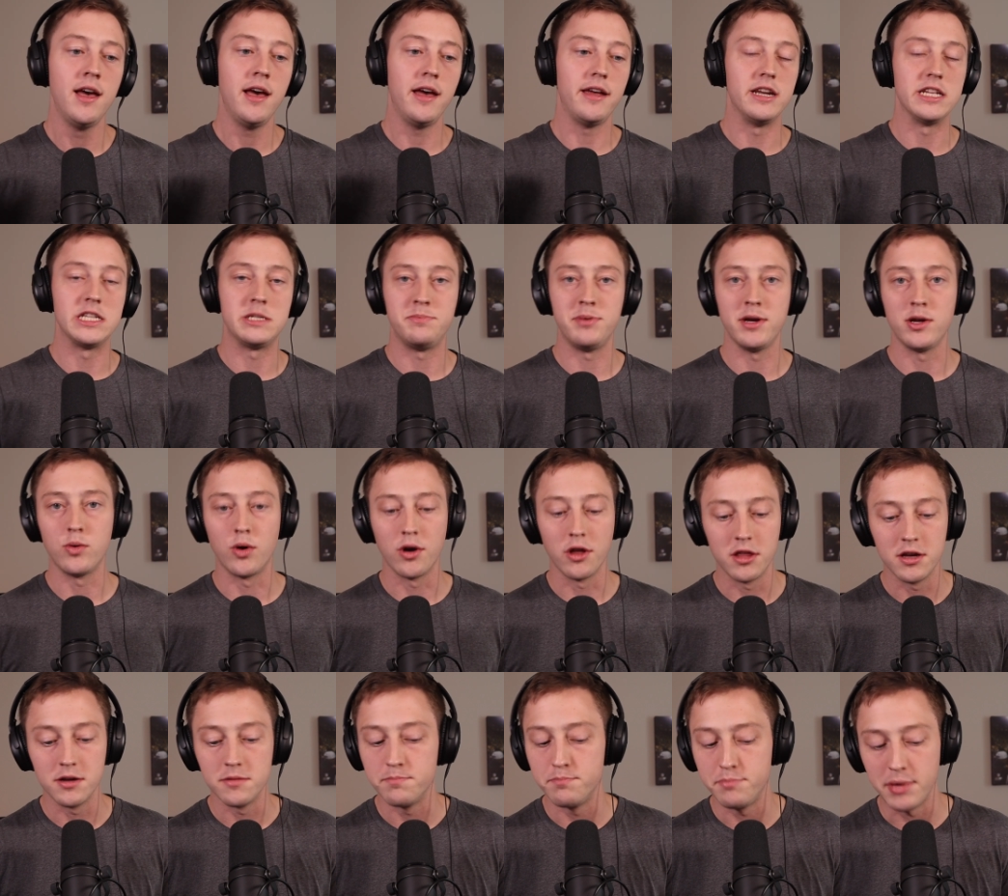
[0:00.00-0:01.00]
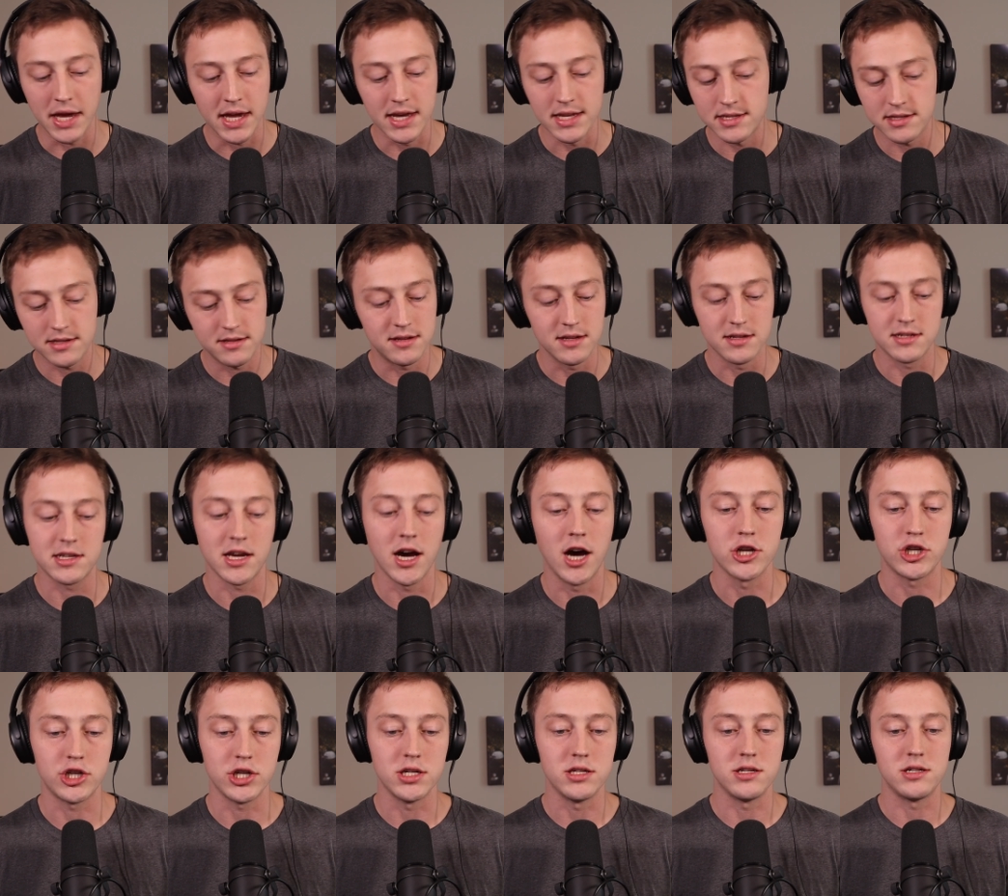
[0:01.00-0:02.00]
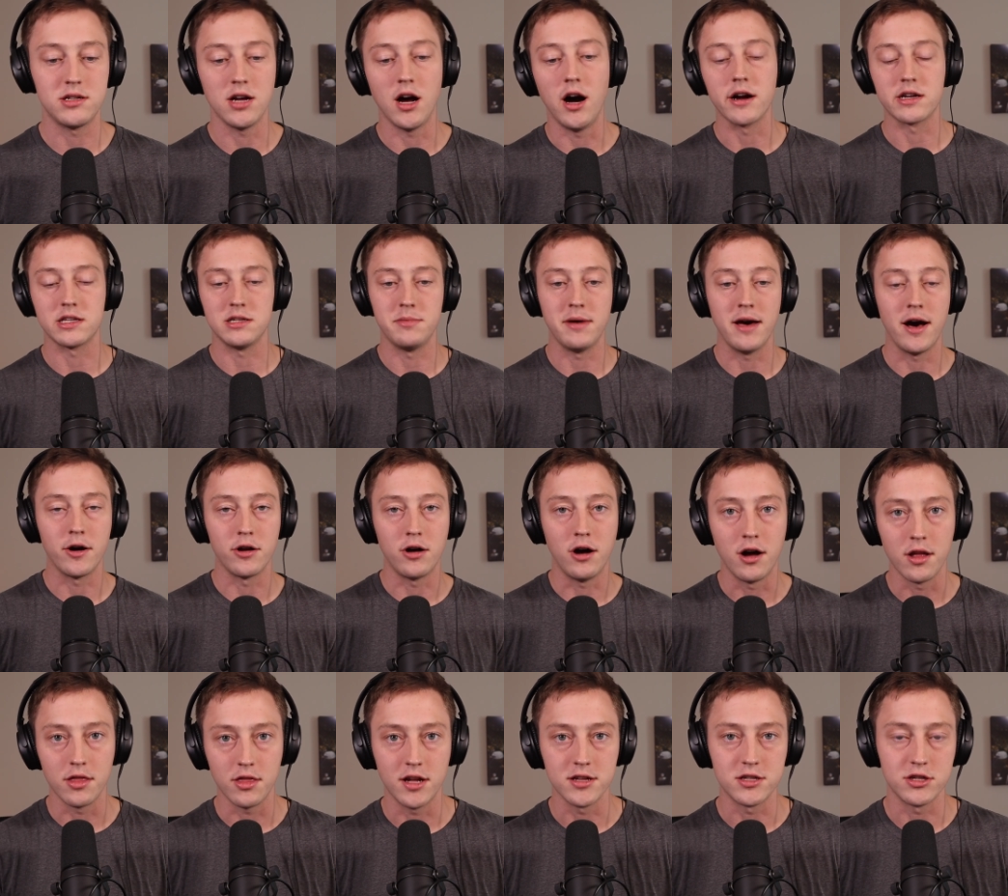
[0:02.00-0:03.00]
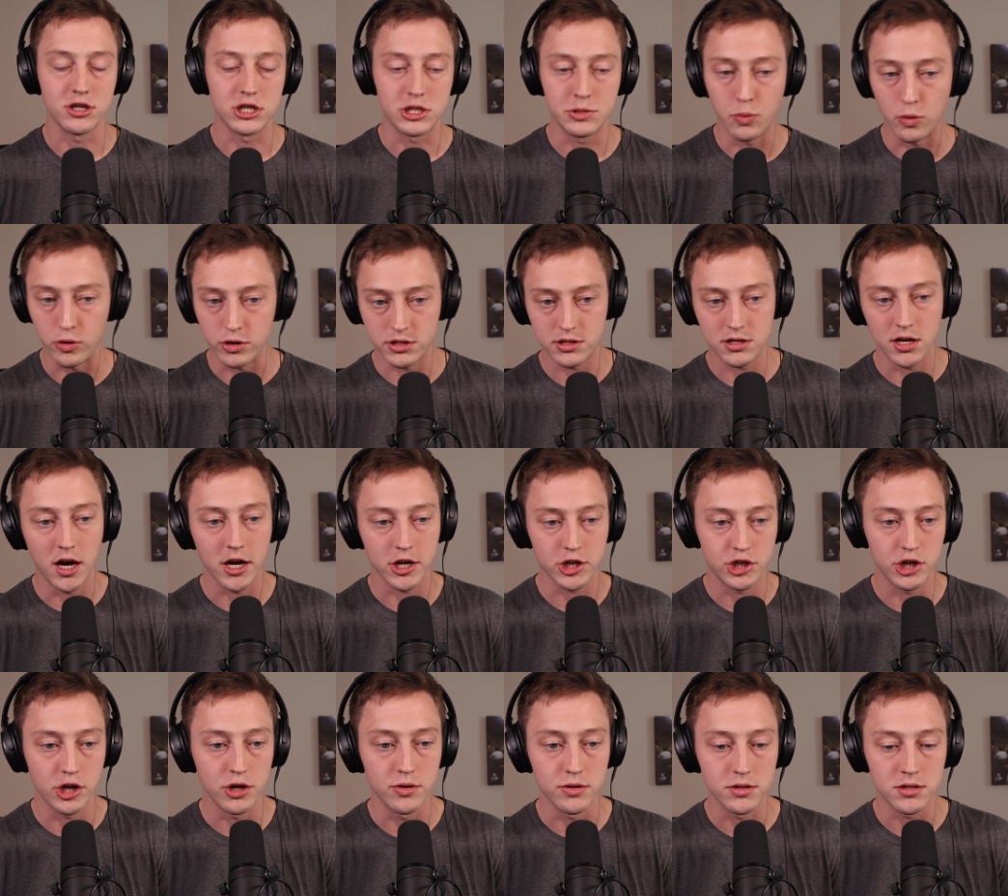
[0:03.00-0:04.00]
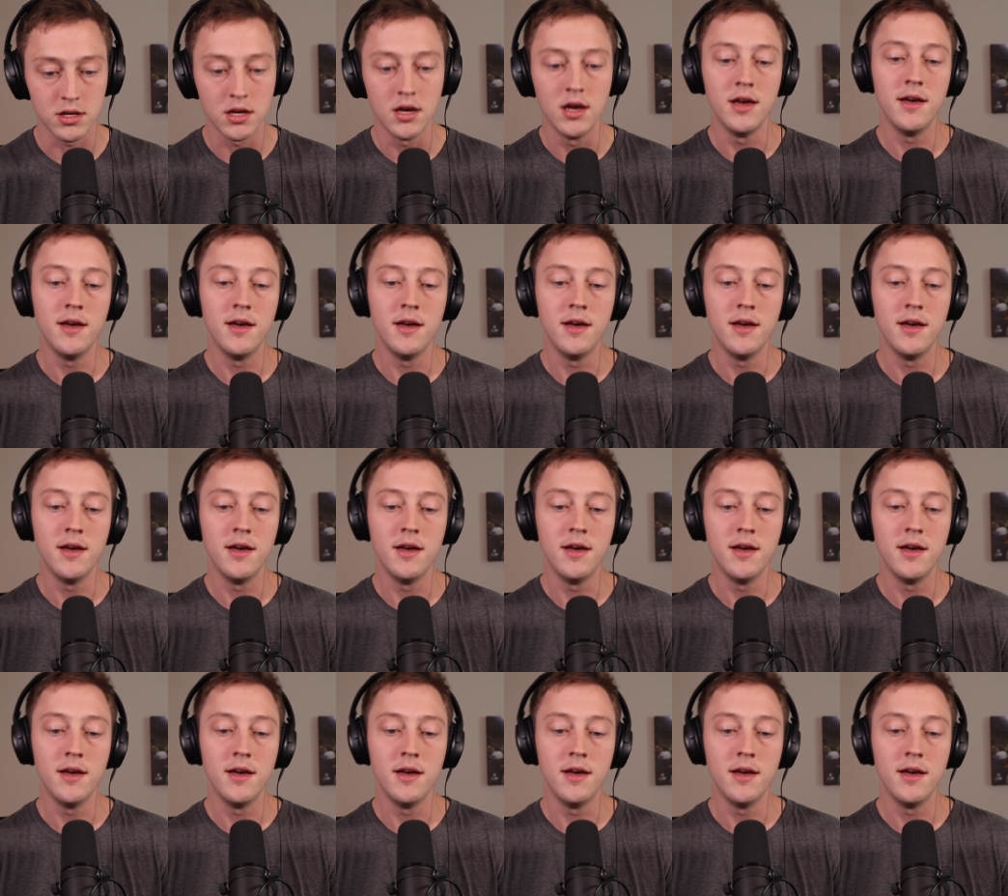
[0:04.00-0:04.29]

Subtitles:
And it's been one of the biggest discussions talked about on lots of the sports talk shows.